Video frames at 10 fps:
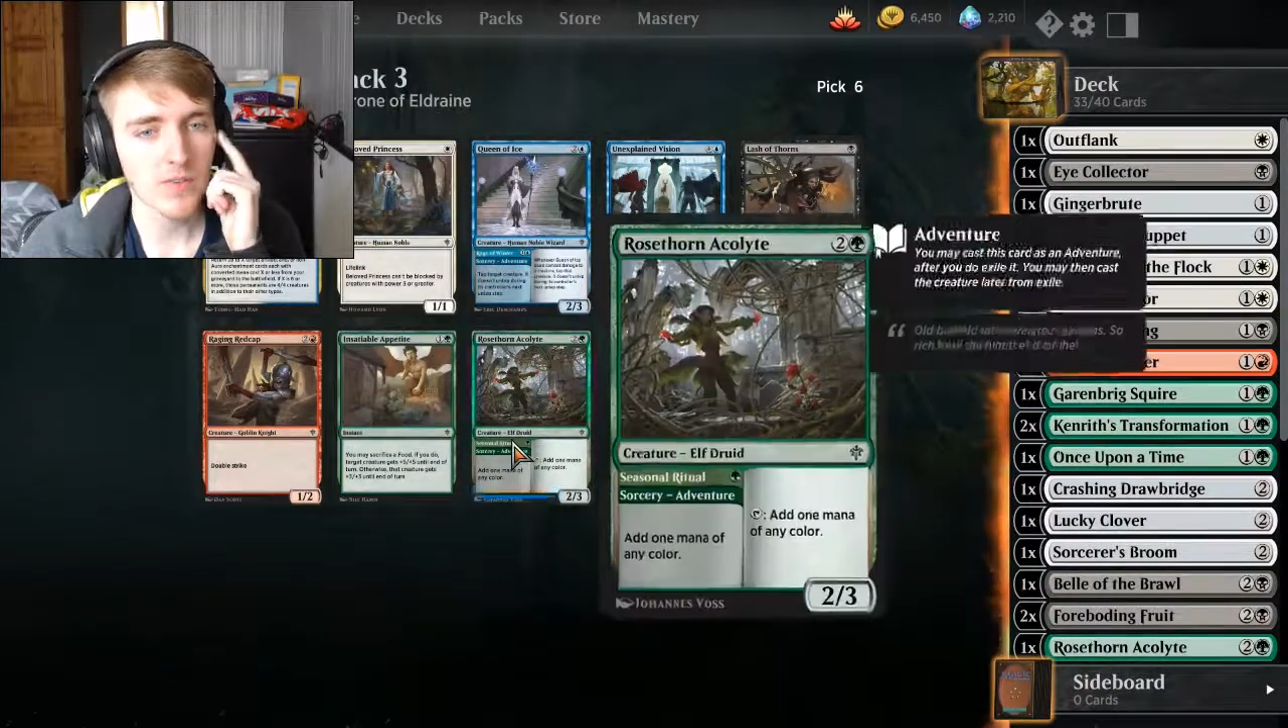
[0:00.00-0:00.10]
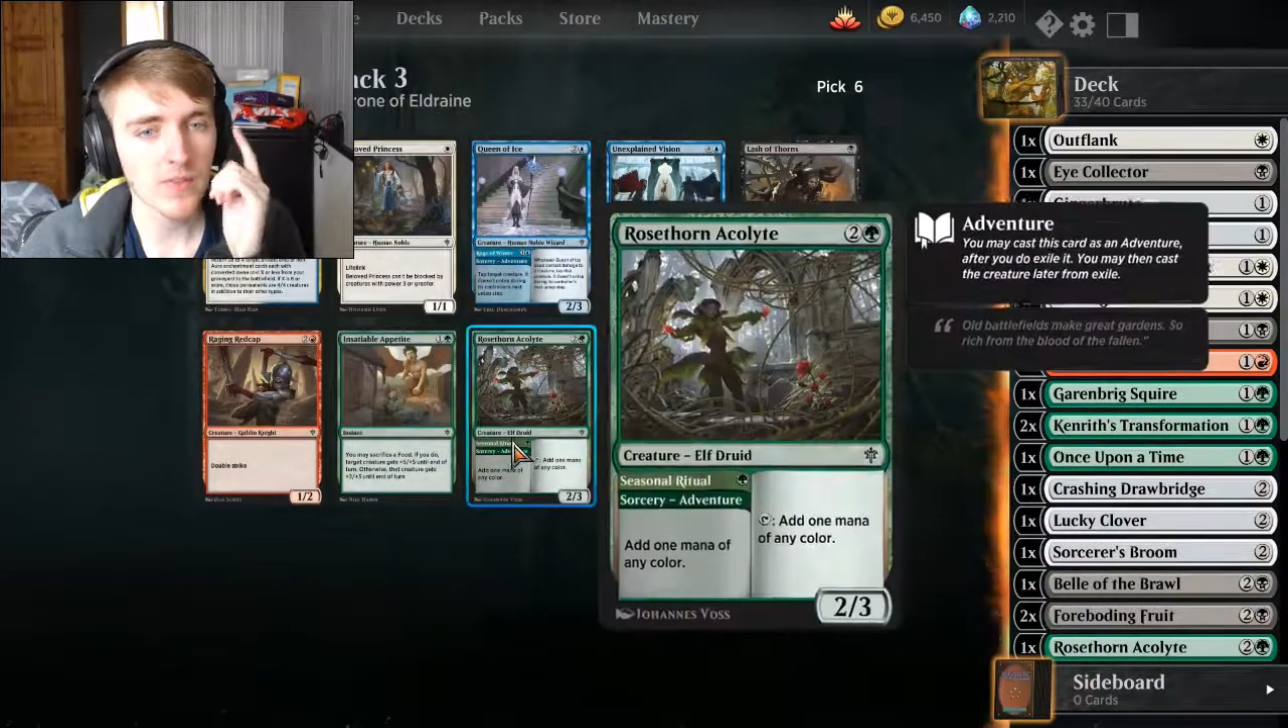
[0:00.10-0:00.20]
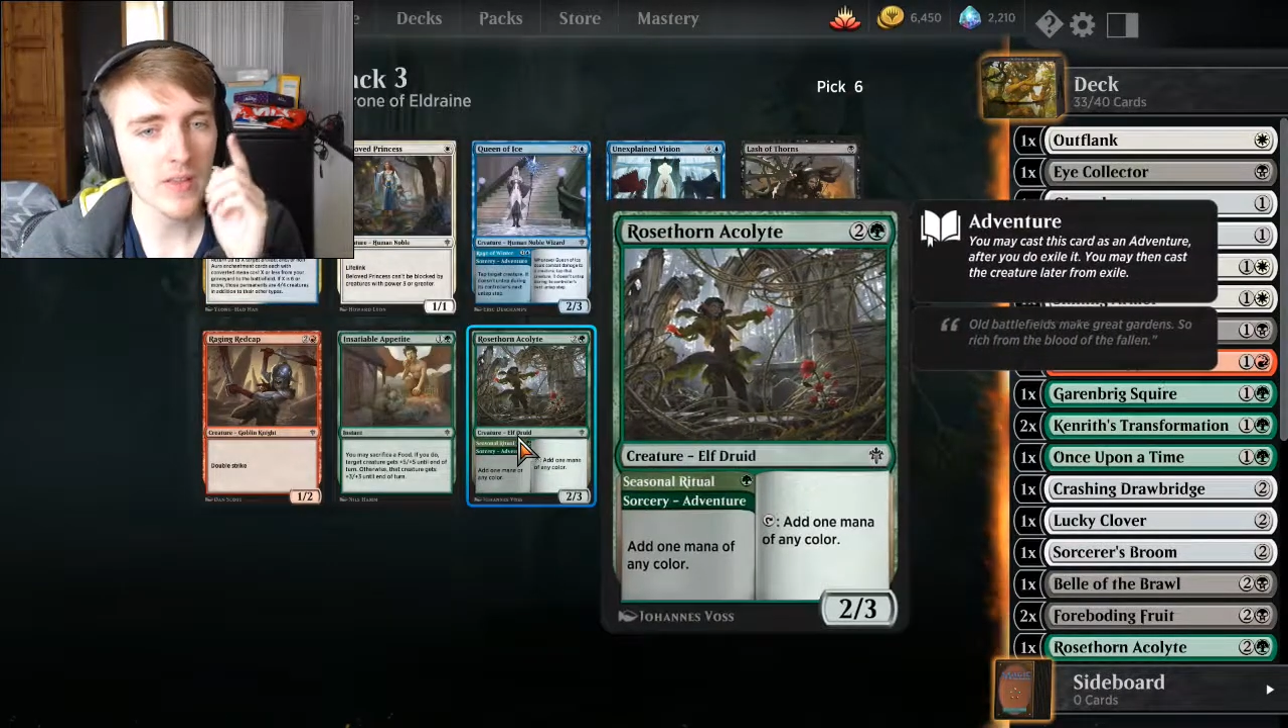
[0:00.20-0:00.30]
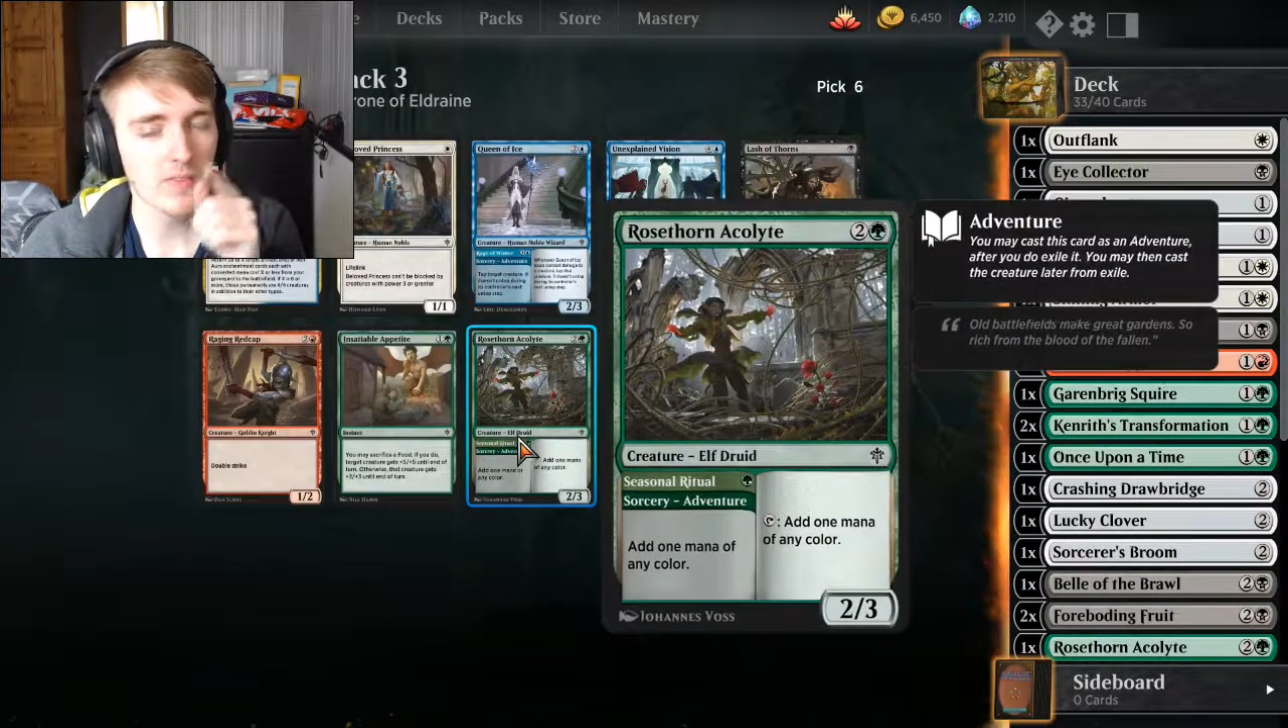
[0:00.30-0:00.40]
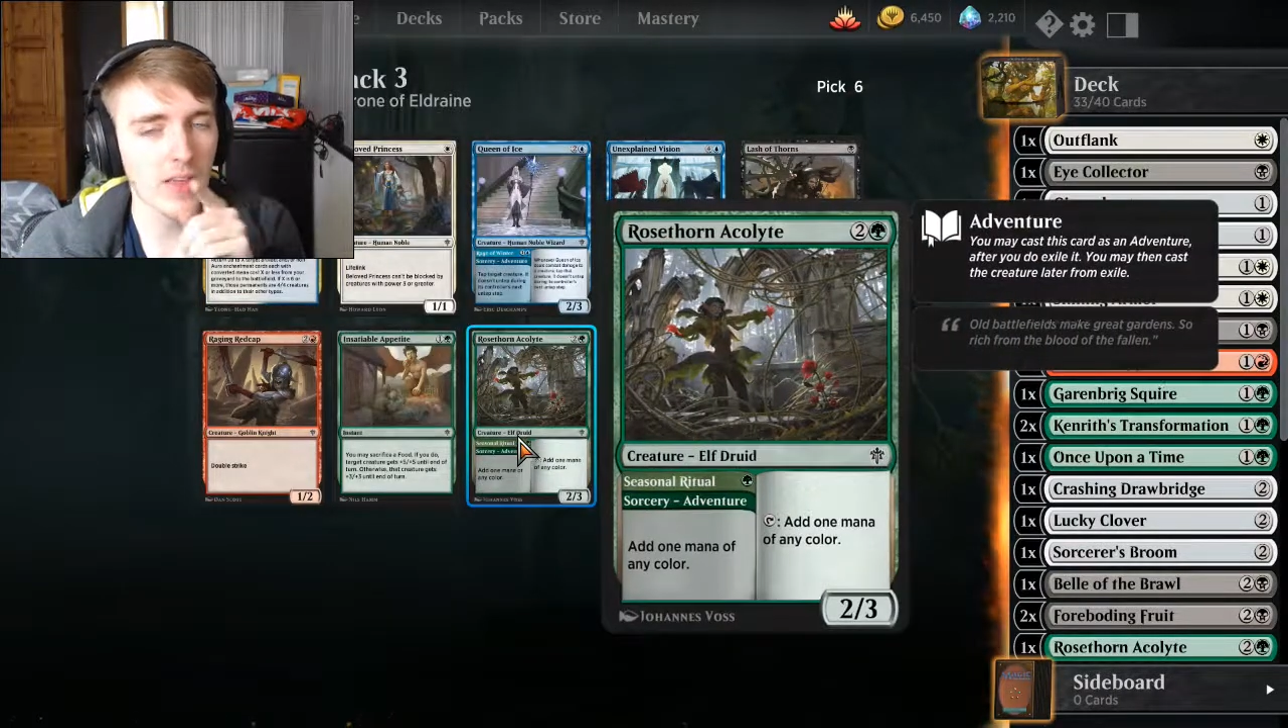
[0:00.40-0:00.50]
I
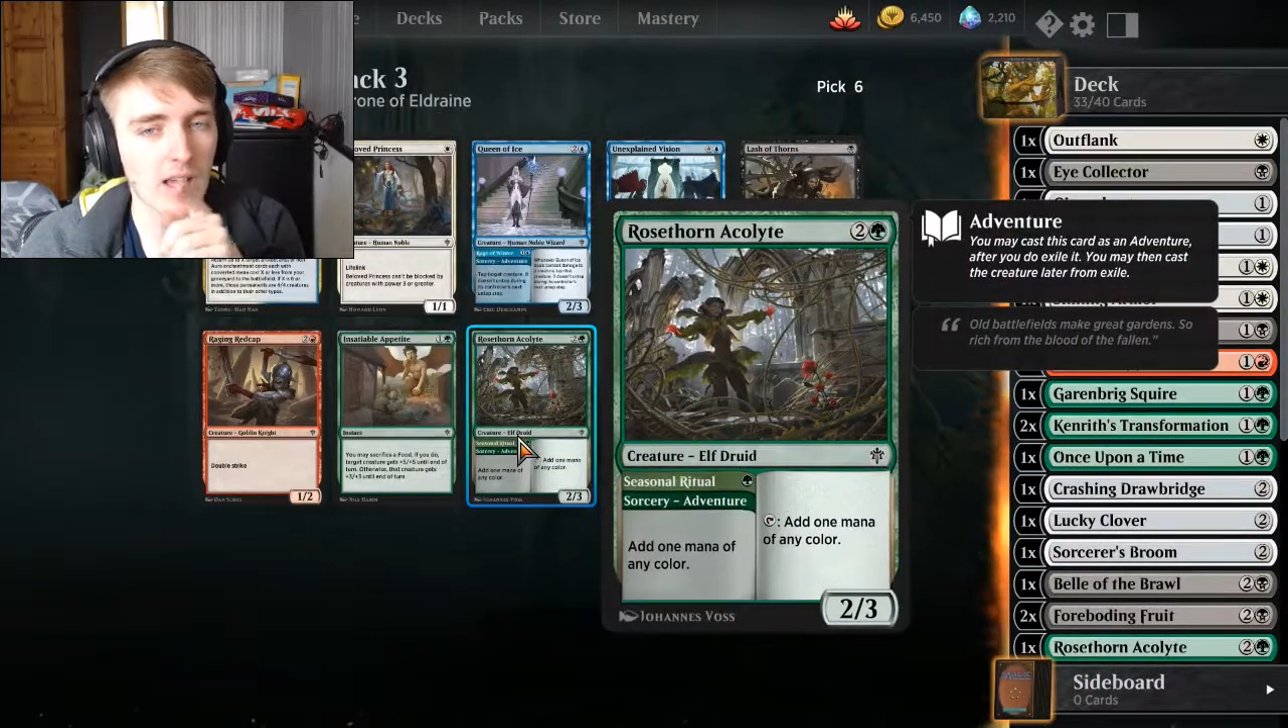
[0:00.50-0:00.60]
think the